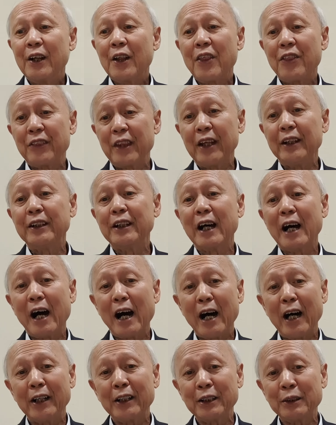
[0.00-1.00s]
then the
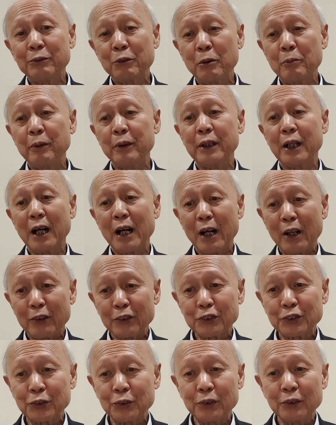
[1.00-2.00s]
higher will be the
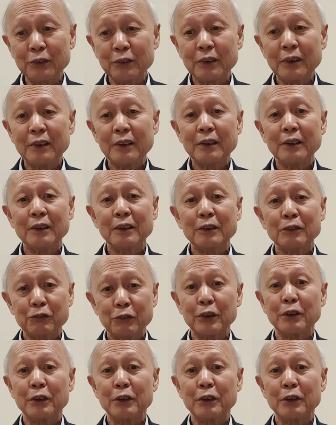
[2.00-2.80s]
household food